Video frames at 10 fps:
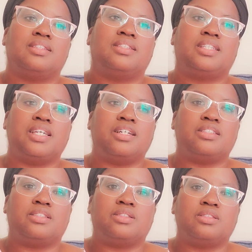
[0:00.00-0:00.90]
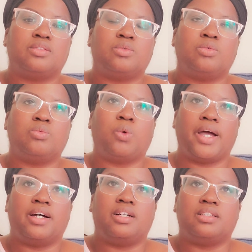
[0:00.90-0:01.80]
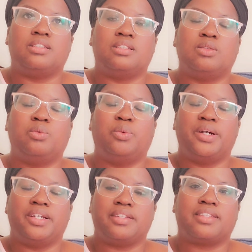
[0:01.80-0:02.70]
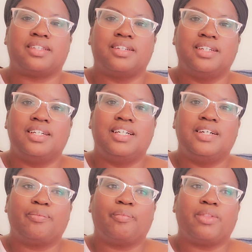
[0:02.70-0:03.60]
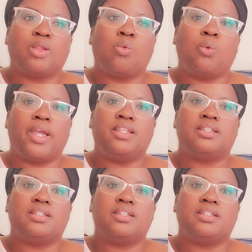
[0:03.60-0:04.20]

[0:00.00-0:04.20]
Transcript: deal well with the way the